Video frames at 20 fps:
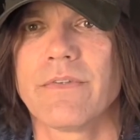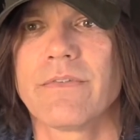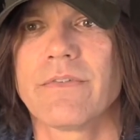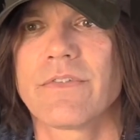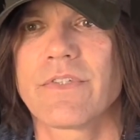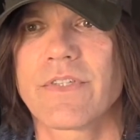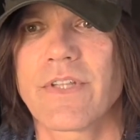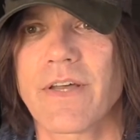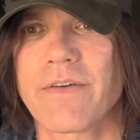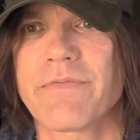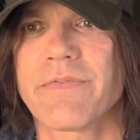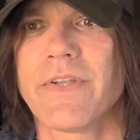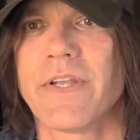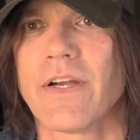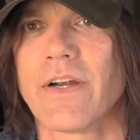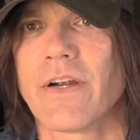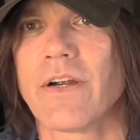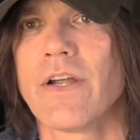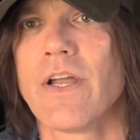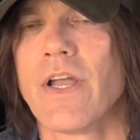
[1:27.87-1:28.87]
stuff
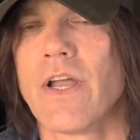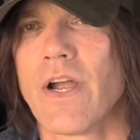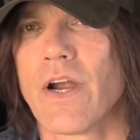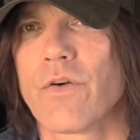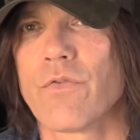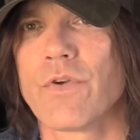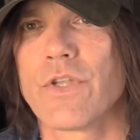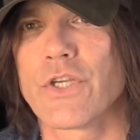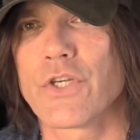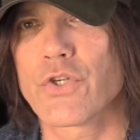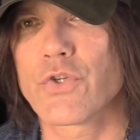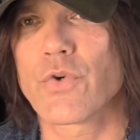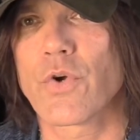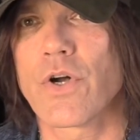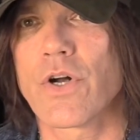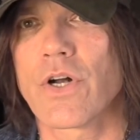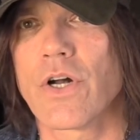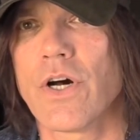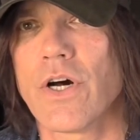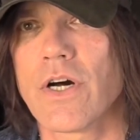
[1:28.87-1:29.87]
here, a really
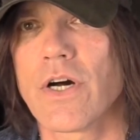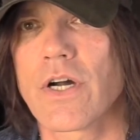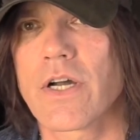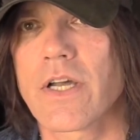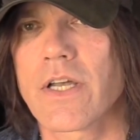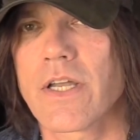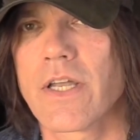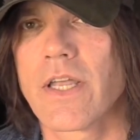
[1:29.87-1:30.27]
strong hook